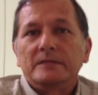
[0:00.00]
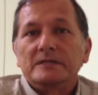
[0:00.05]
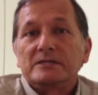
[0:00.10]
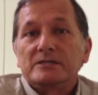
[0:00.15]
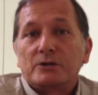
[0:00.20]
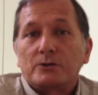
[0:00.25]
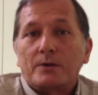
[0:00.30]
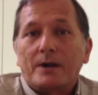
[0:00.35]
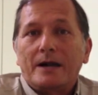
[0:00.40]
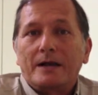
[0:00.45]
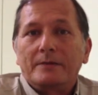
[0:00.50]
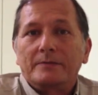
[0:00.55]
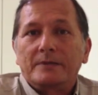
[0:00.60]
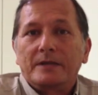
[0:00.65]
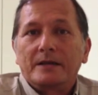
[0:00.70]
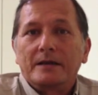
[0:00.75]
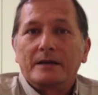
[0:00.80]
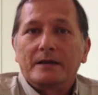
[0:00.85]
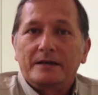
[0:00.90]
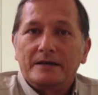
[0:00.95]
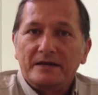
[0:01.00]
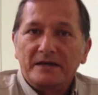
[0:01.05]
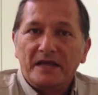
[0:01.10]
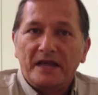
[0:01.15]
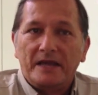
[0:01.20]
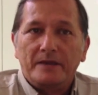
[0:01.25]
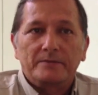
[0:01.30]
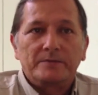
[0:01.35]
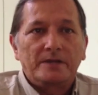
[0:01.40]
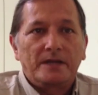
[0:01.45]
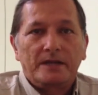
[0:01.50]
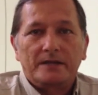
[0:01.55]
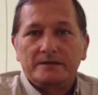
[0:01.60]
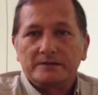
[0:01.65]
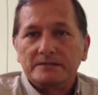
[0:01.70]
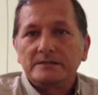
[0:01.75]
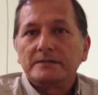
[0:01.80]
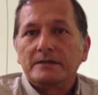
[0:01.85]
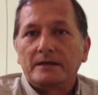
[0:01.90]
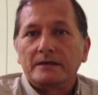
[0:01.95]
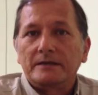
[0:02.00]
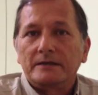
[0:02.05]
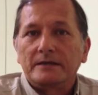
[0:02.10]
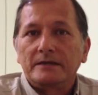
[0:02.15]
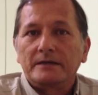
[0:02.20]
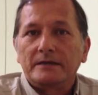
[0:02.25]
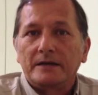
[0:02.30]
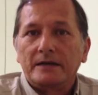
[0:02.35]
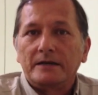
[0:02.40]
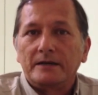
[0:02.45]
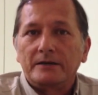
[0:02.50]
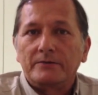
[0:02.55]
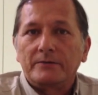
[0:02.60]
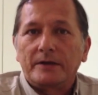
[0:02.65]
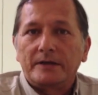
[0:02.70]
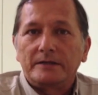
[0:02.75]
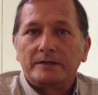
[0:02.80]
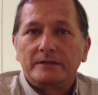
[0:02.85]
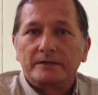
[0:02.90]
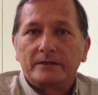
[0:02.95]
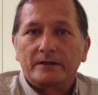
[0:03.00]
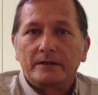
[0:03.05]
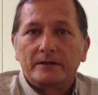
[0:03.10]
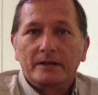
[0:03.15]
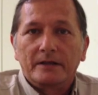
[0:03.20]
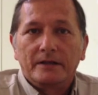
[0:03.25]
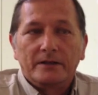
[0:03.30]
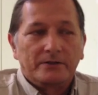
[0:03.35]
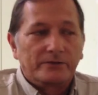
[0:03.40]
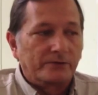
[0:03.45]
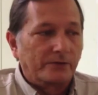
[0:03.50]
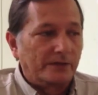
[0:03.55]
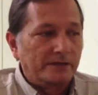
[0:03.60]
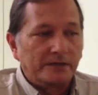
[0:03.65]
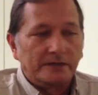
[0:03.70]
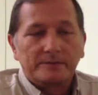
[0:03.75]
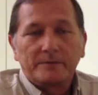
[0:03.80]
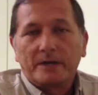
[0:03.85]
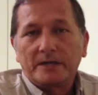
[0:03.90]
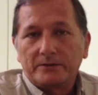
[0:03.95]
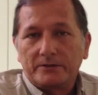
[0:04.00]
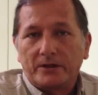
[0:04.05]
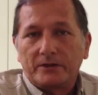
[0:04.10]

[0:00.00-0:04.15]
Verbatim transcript: described, named, and studied in many great detail. I did my doctorate